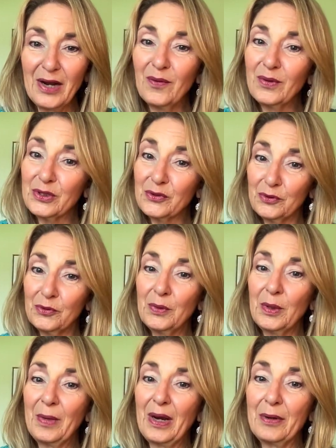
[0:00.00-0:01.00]
It was true
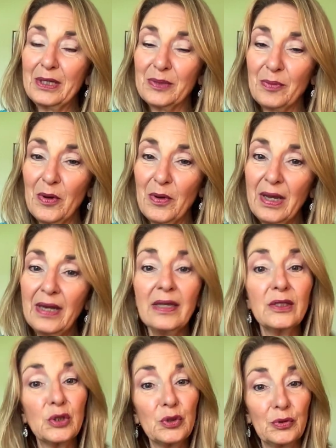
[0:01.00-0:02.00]
when Mary spoke it.
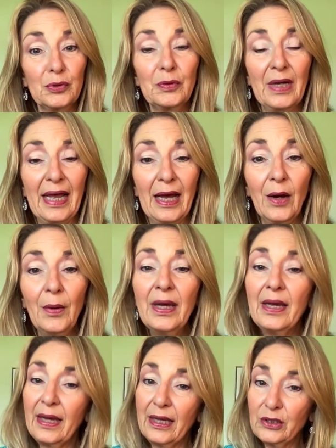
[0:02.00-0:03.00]
It's true now.
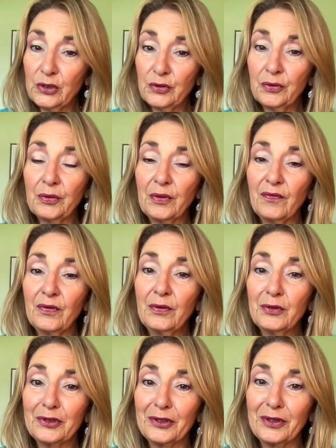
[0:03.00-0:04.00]
It's true in the
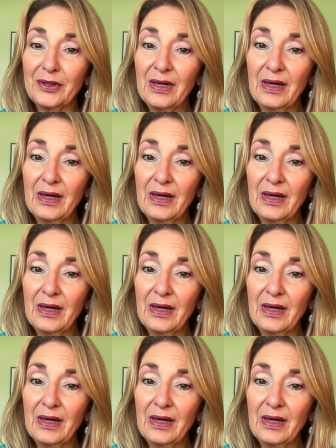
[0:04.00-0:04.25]
future.